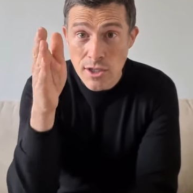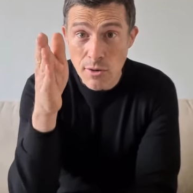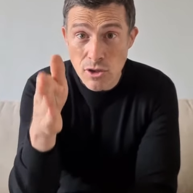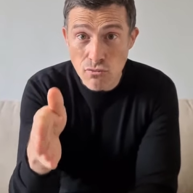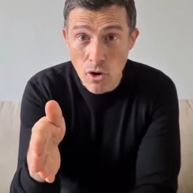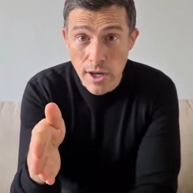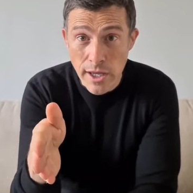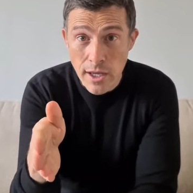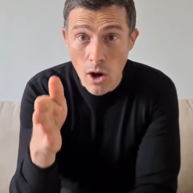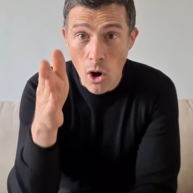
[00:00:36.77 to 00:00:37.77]
so it's
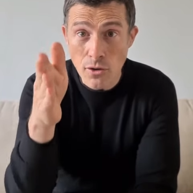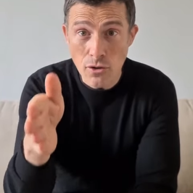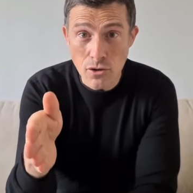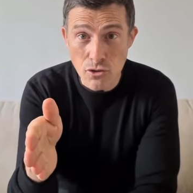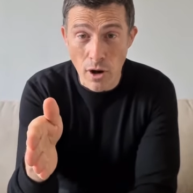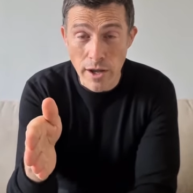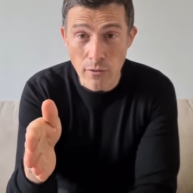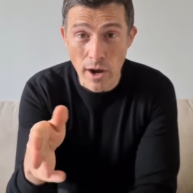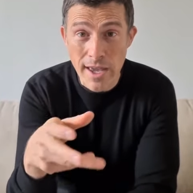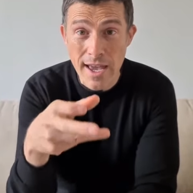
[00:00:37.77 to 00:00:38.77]
running on your
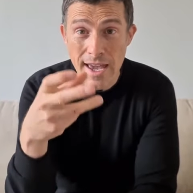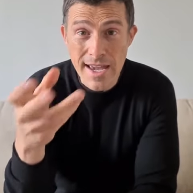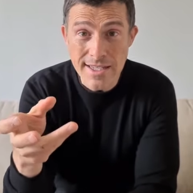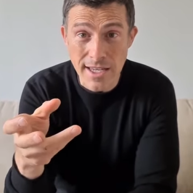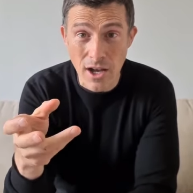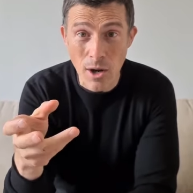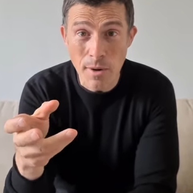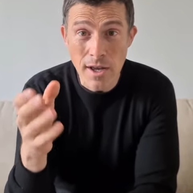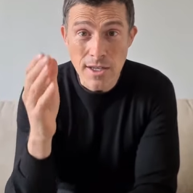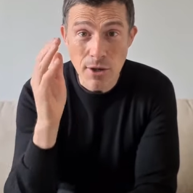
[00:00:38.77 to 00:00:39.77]
driveway, heating
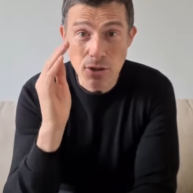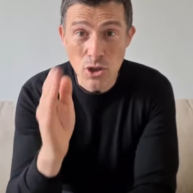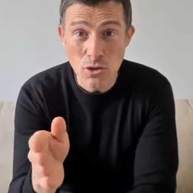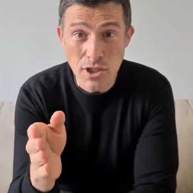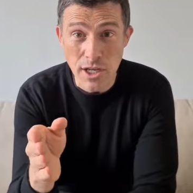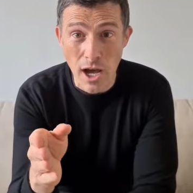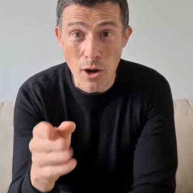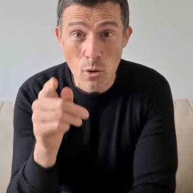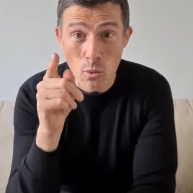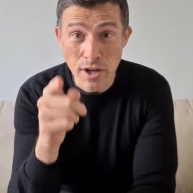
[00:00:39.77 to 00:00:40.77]
up, so it's good to
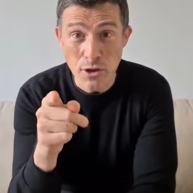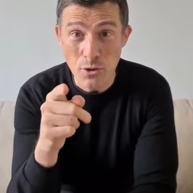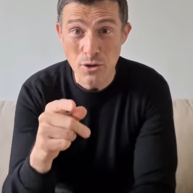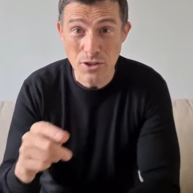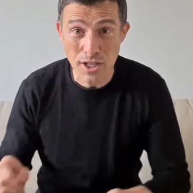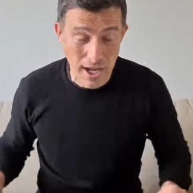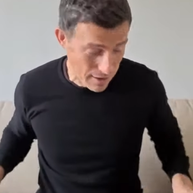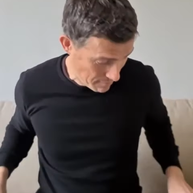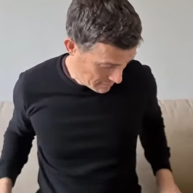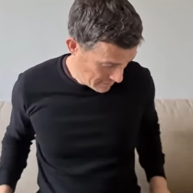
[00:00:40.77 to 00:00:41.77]
go when you're good to
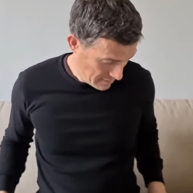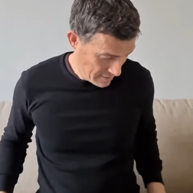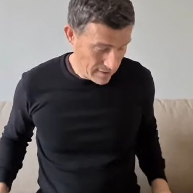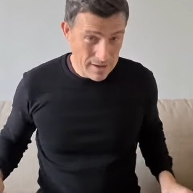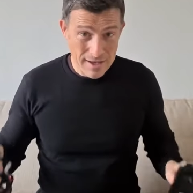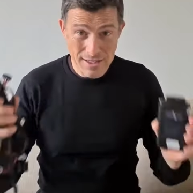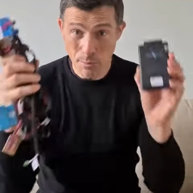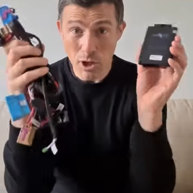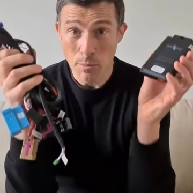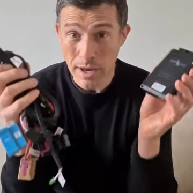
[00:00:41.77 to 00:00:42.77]
go. It's a
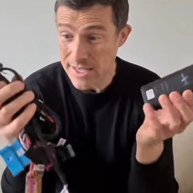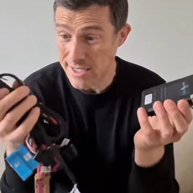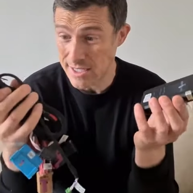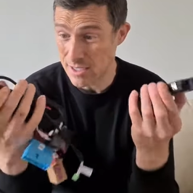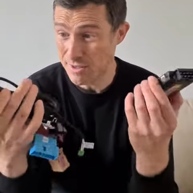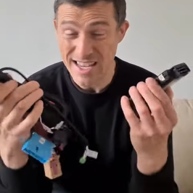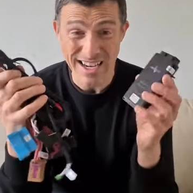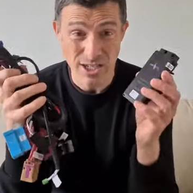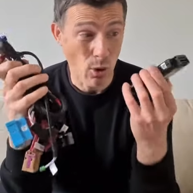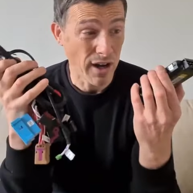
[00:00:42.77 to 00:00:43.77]
plug and play system. It's
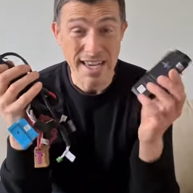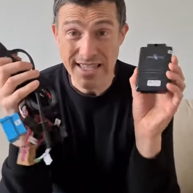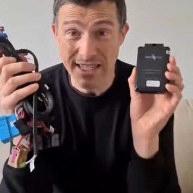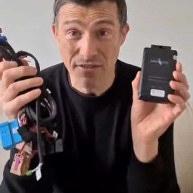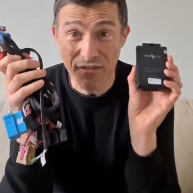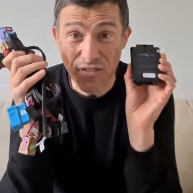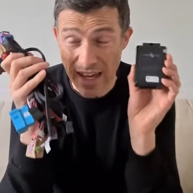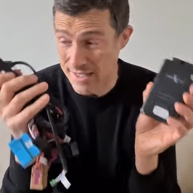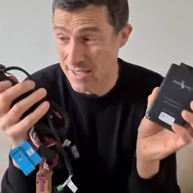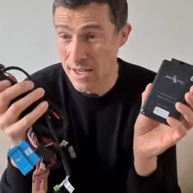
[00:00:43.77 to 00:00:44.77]
actually quite easy to
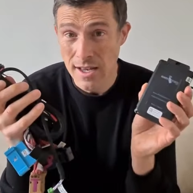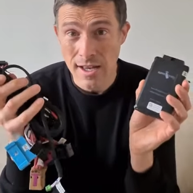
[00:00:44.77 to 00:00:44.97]
fit.